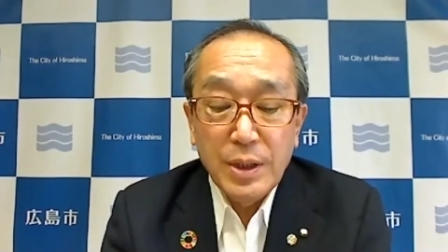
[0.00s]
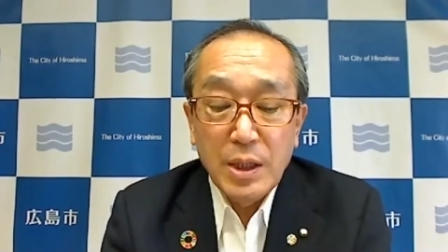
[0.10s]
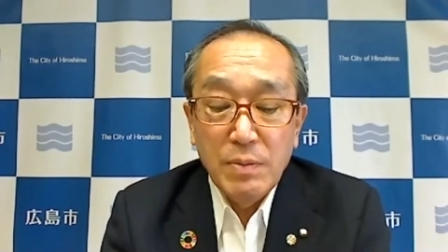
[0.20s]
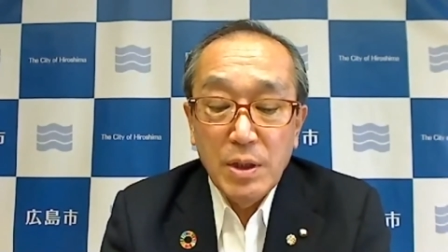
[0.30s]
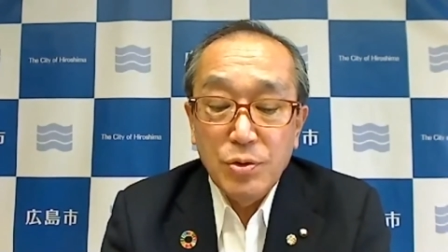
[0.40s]

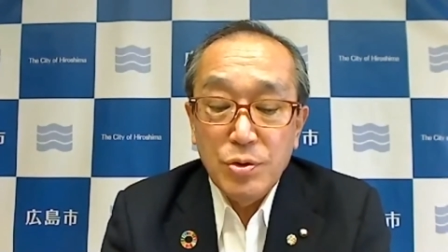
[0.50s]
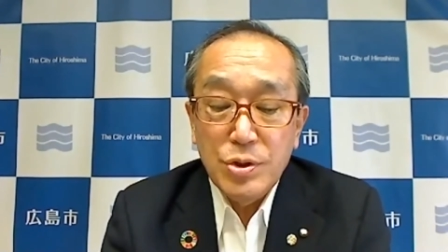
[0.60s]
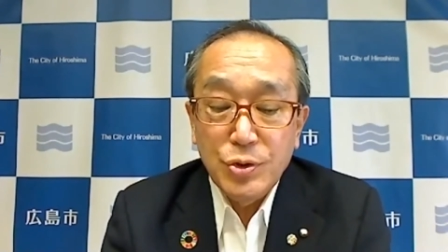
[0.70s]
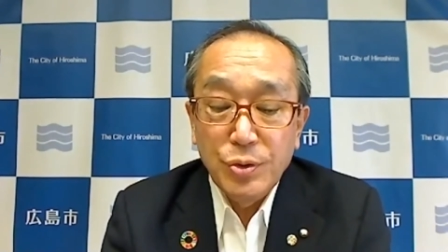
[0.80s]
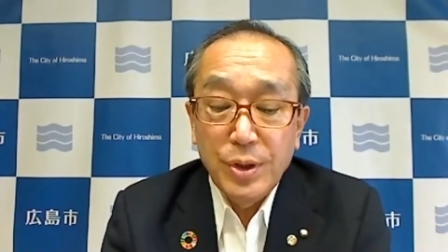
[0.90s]
And for the
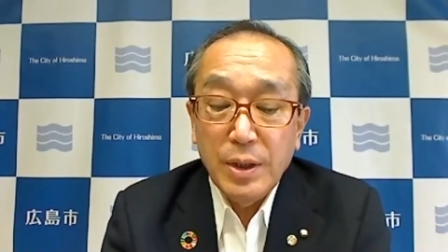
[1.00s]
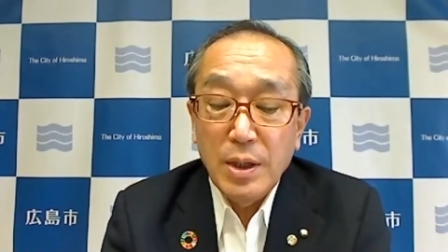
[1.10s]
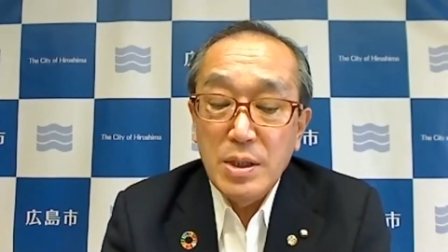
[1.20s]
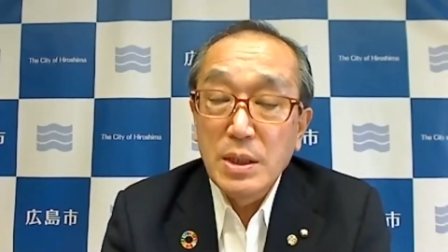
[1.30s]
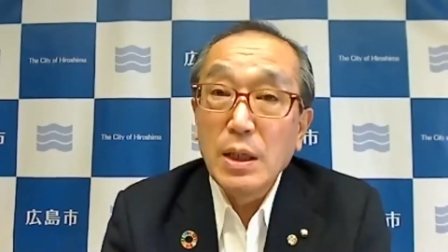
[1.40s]
purpose,
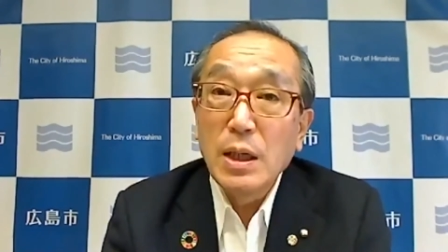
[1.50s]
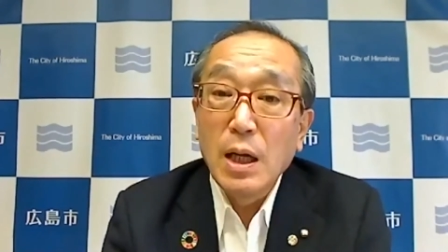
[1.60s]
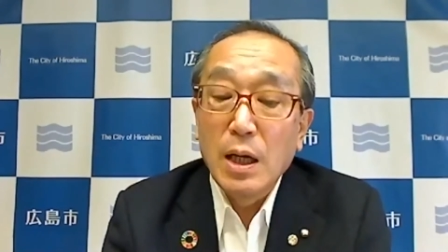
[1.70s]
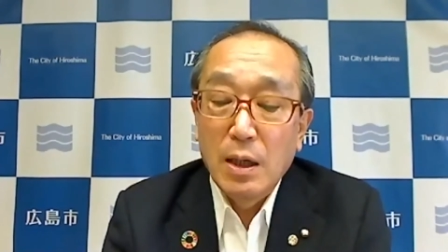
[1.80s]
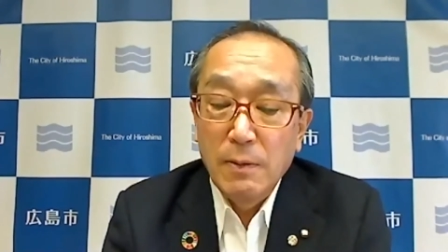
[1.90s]
we will
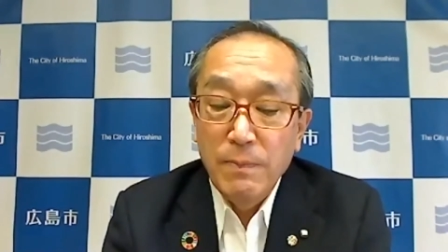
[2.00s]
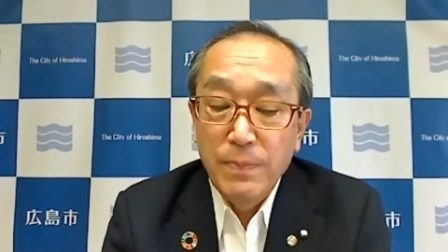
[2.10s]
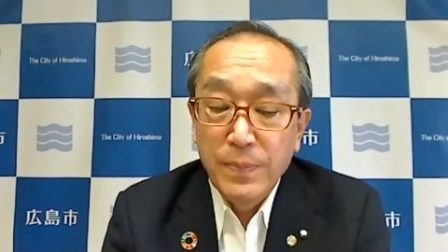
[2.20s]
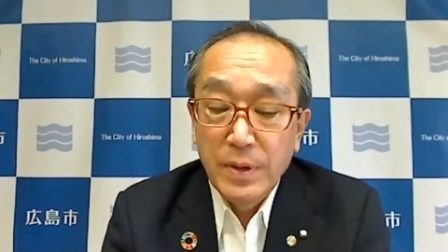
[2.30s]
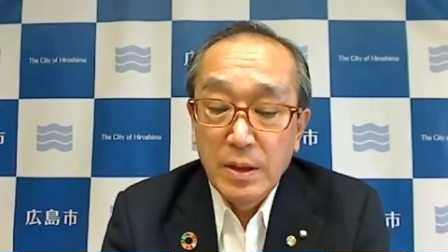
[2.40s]
work with
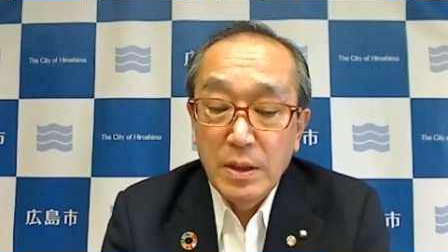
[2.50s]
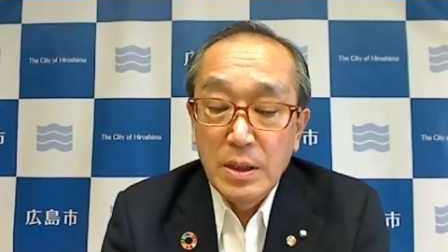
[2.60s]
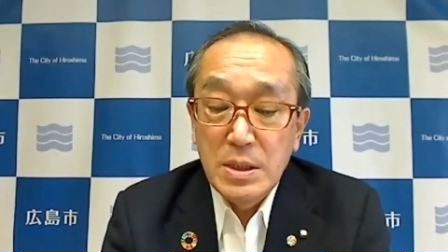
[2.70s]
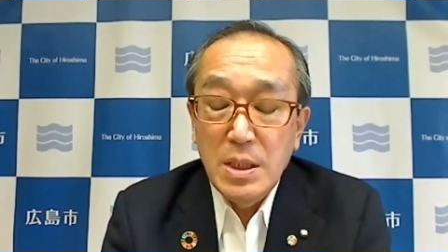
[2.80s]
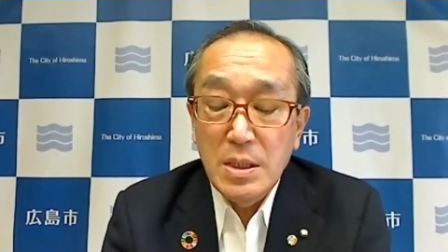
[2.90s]

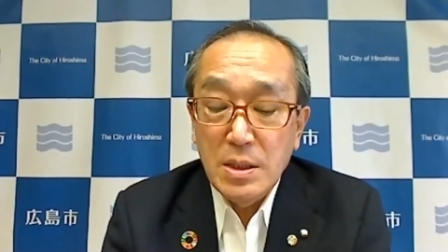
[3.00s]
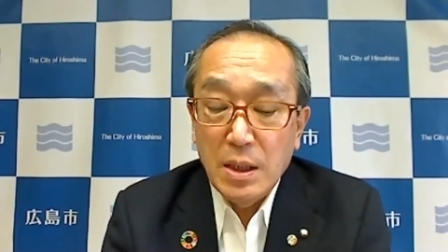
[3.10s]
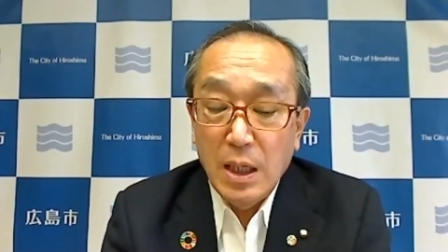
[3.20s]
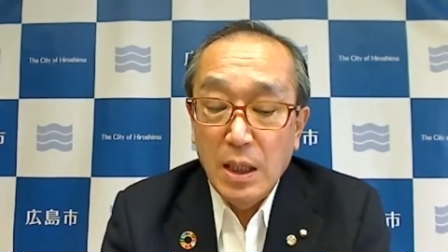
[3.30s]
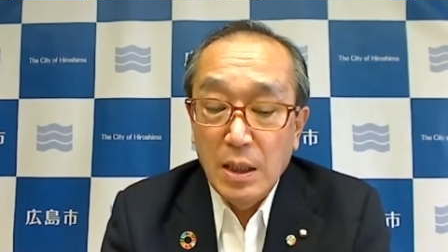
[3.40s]
those
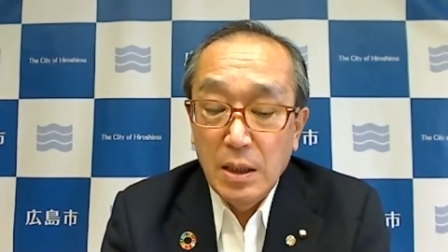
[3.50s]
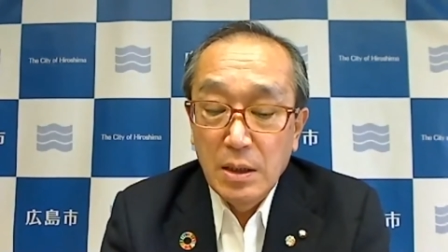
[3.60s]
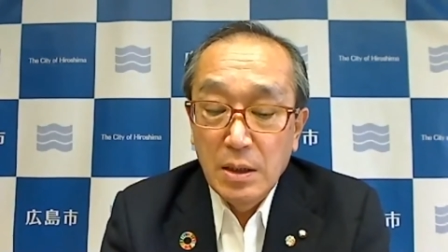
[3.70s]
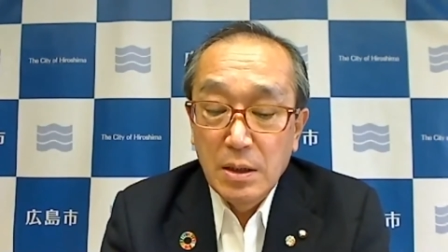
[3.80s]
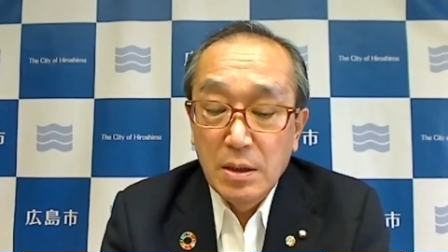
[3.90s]
member
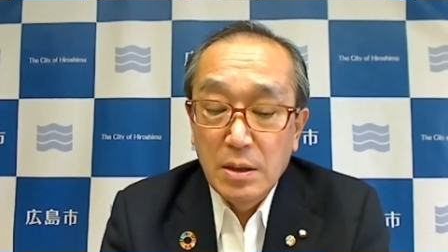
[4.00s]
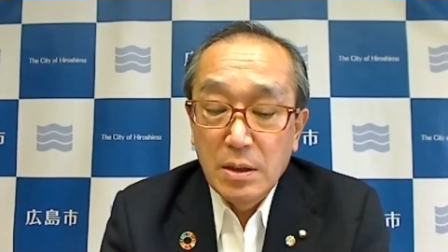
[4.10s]
cities